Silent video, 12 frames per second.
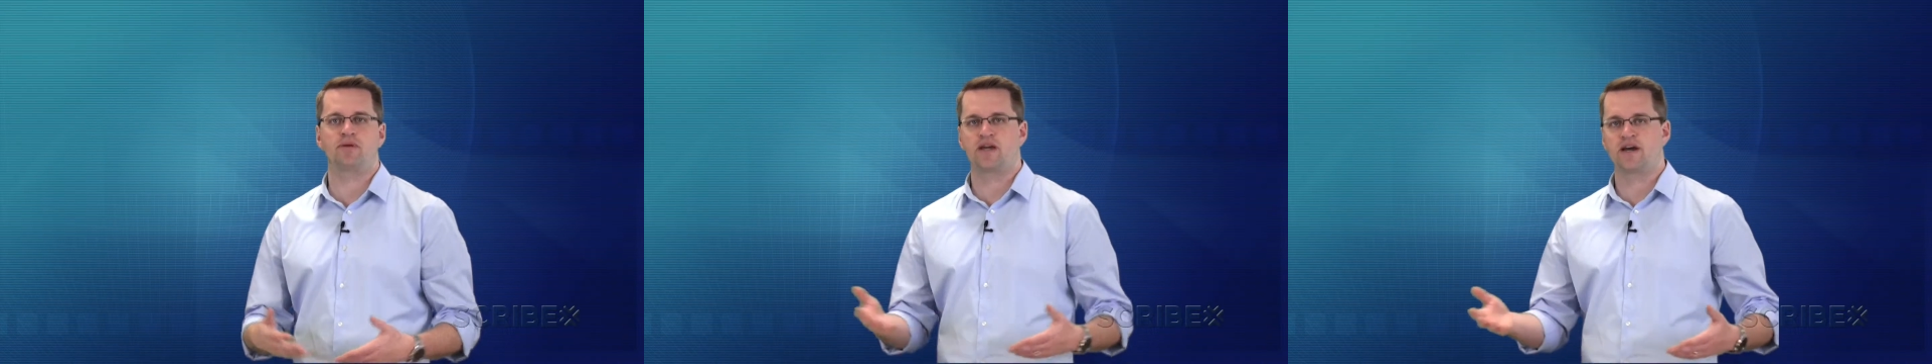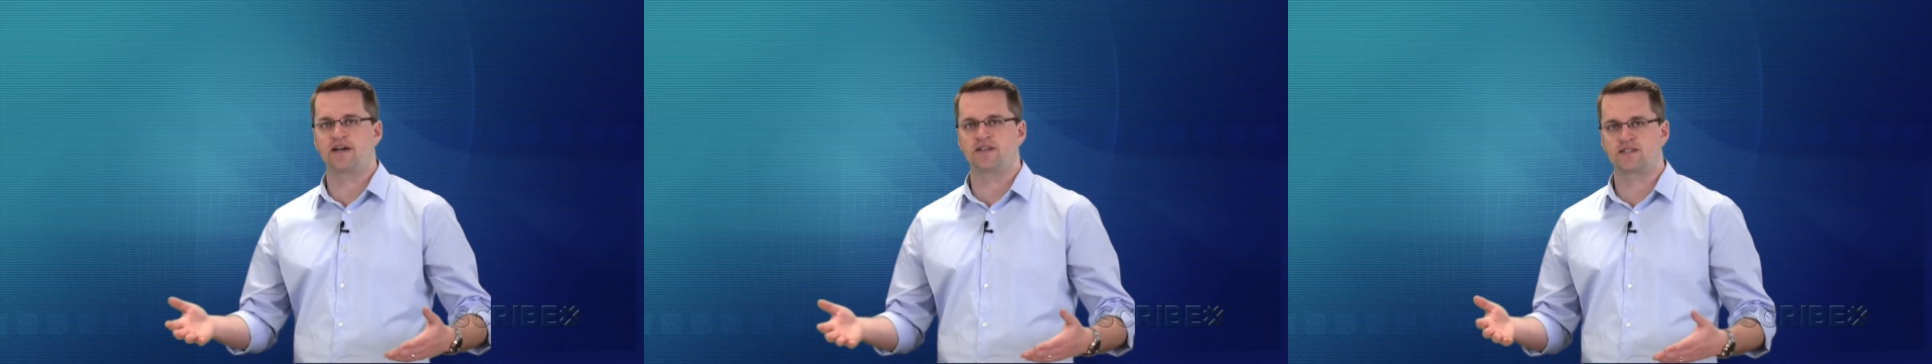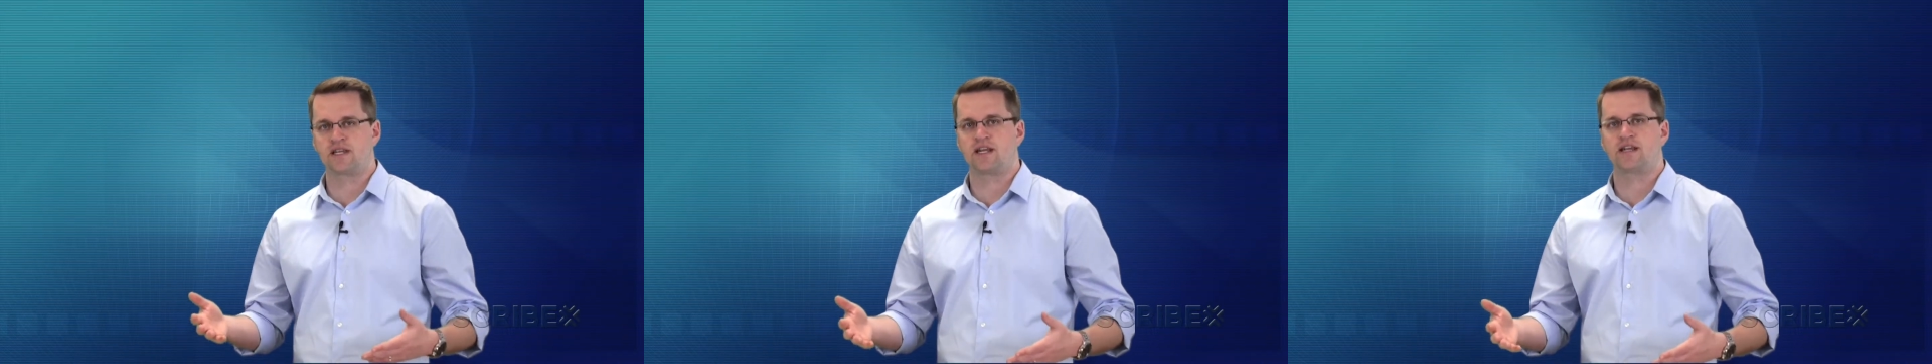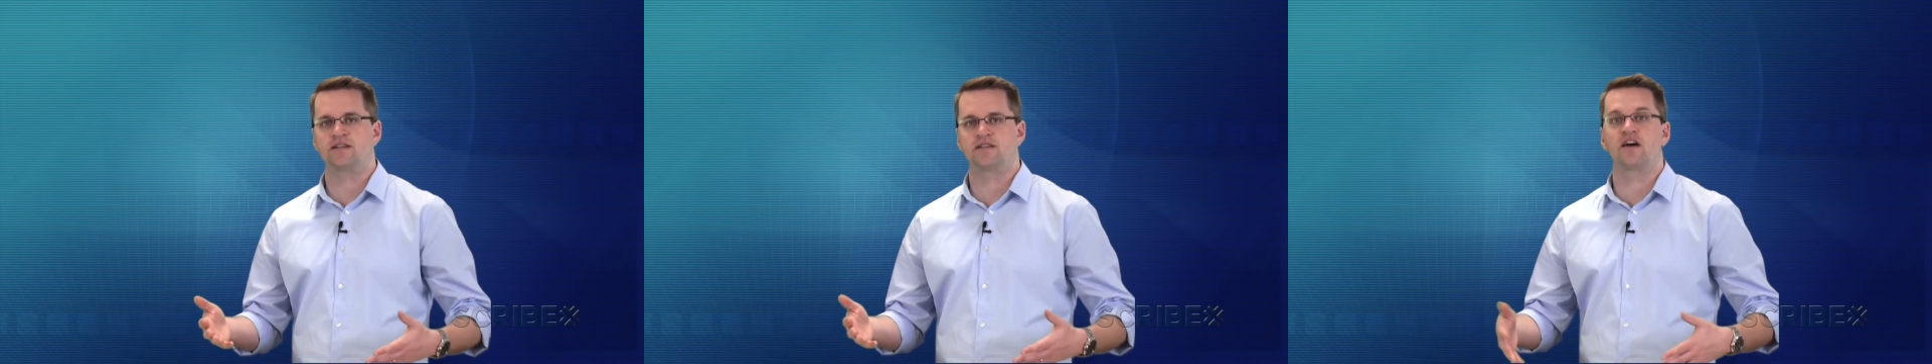because
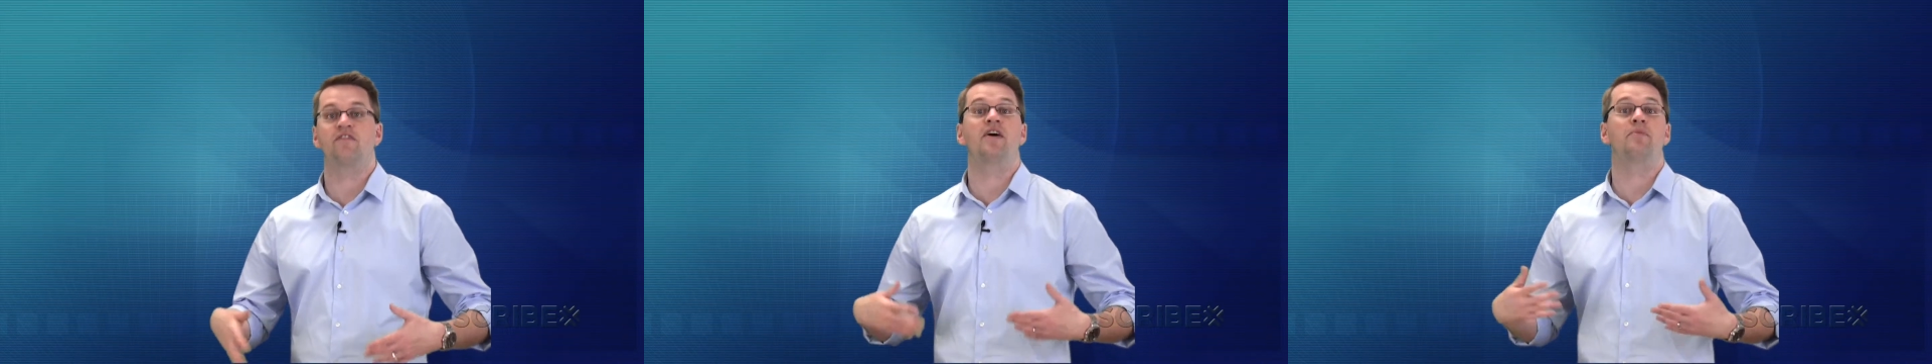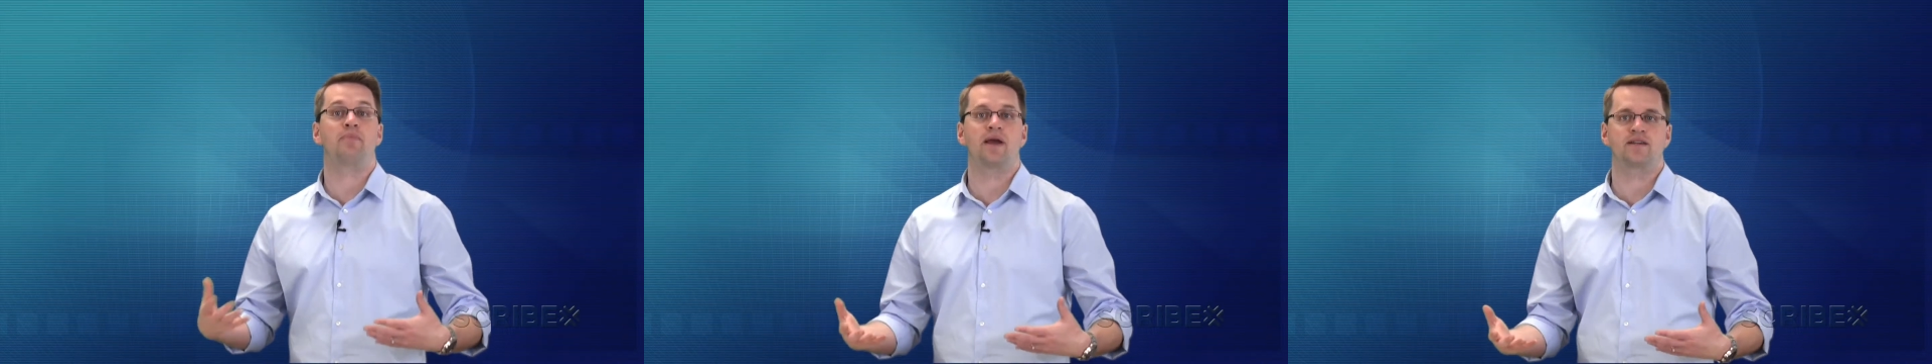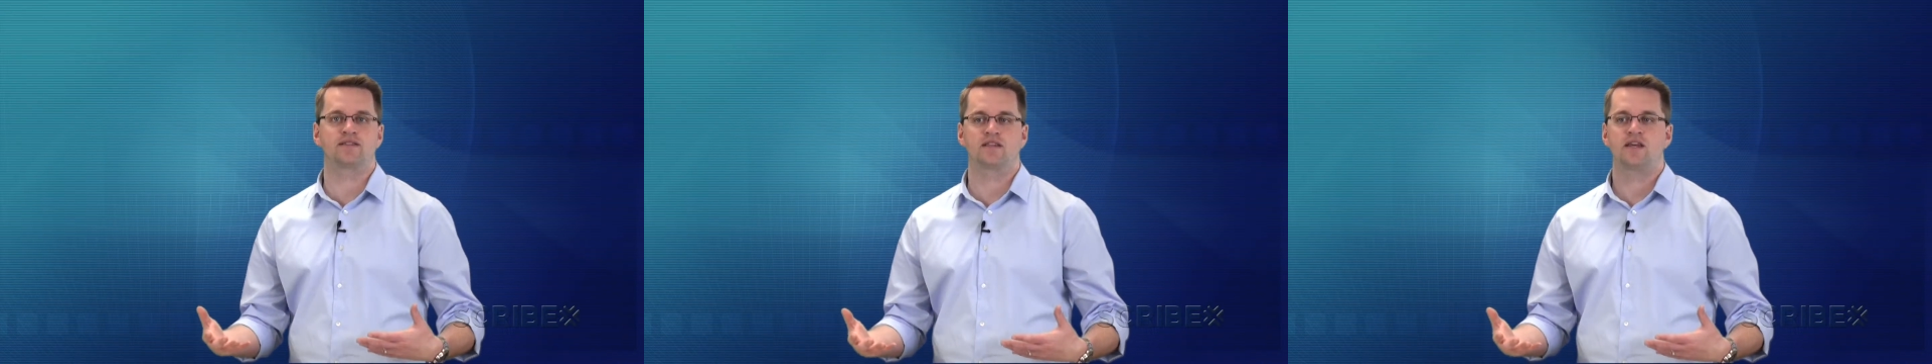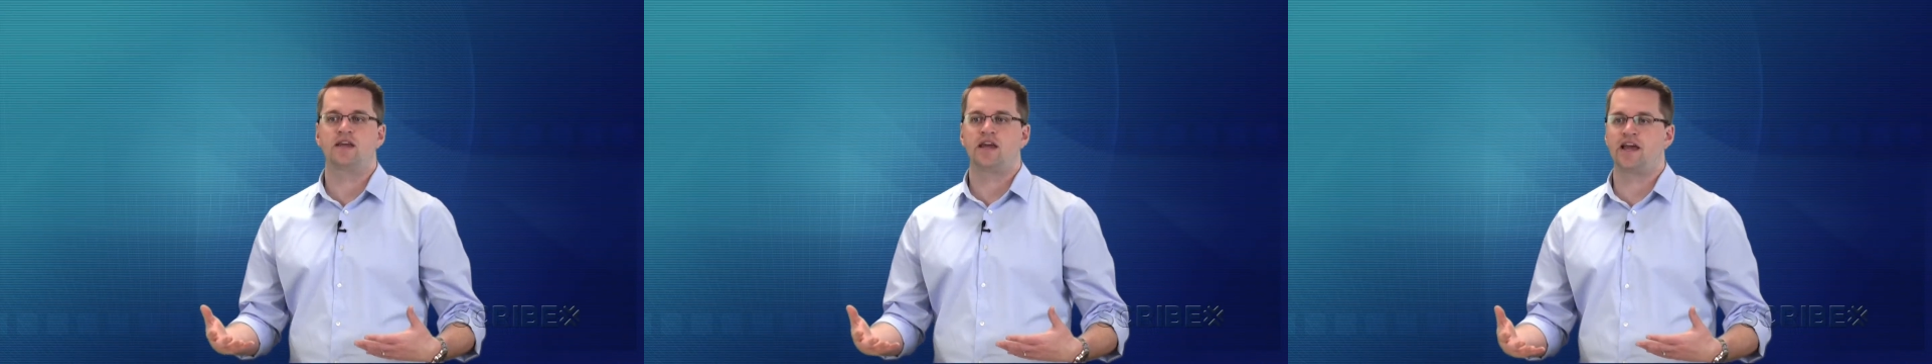it is event-based.